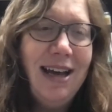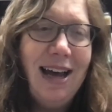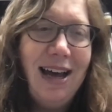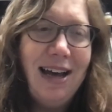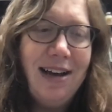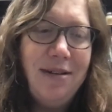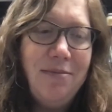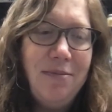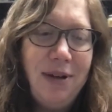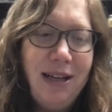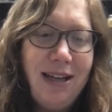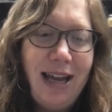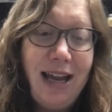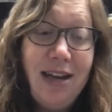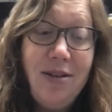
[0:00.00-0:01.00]

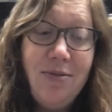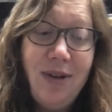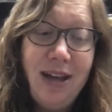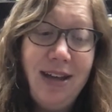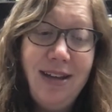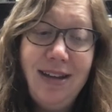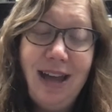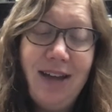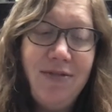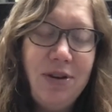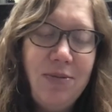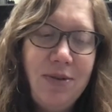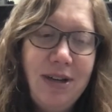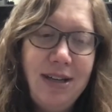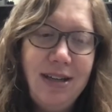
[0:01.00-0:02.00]
But anyway,
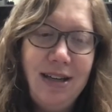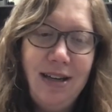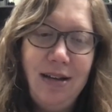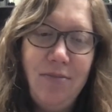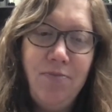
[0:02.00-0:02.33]
everyone,